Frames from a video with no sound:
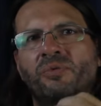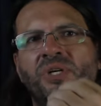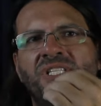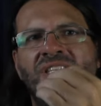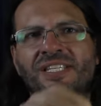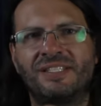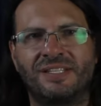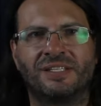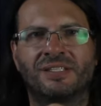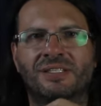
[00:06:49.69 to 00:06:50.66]

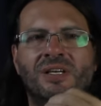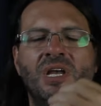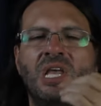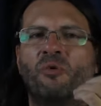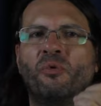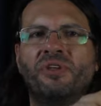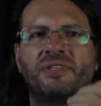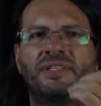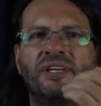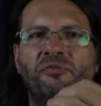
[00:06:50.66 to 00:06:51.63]
resistance,
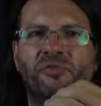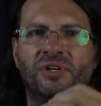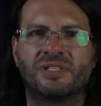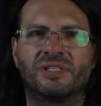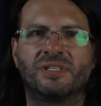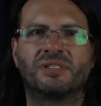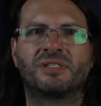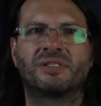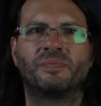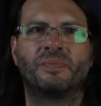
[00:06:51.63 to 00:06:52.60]
with differences.